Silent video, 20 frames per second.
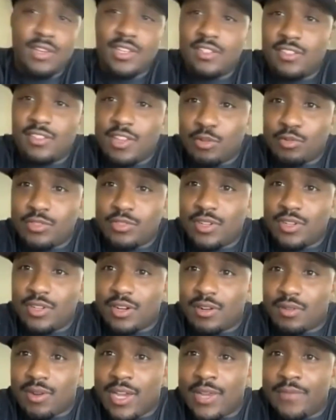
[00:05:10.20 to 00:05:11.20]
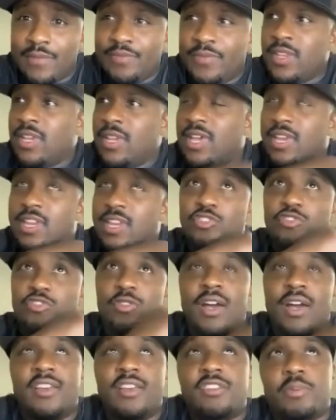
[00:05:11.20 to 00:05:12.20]
he's no star, right, and he's
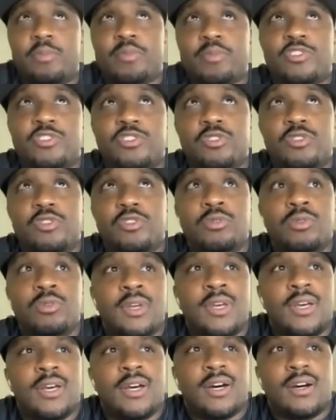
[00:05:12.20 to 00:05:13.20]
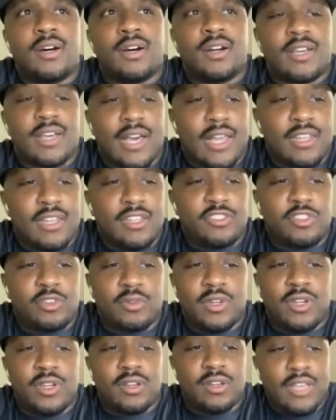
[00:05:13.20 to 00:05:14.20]
trying to pursue a college
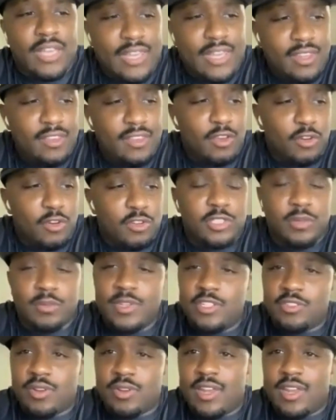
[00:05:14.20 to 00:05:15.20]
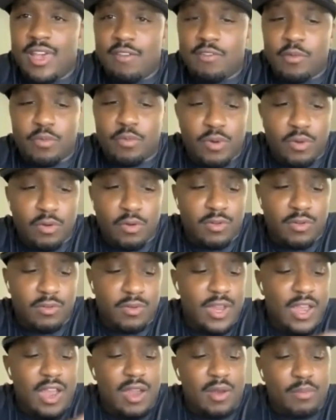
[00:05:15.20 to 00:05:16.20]
career and he ultimately trying to have a pro
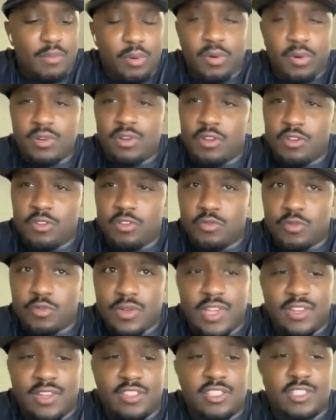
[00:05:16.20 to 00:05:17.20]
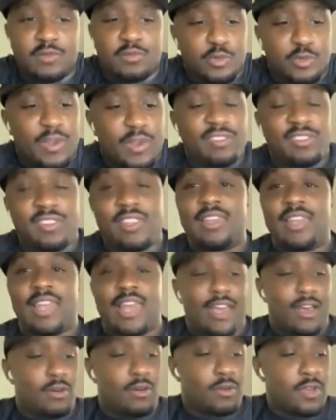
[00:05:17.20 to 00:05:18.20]
career, how important are those relationships, especially
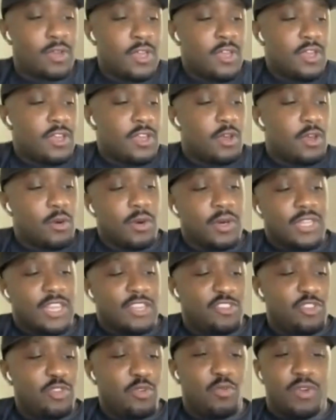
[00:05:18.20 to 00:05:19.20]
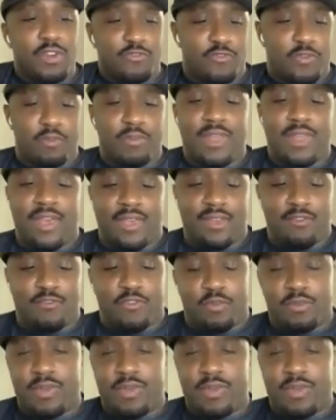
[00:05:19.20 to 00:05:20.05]
now knowing that you went from that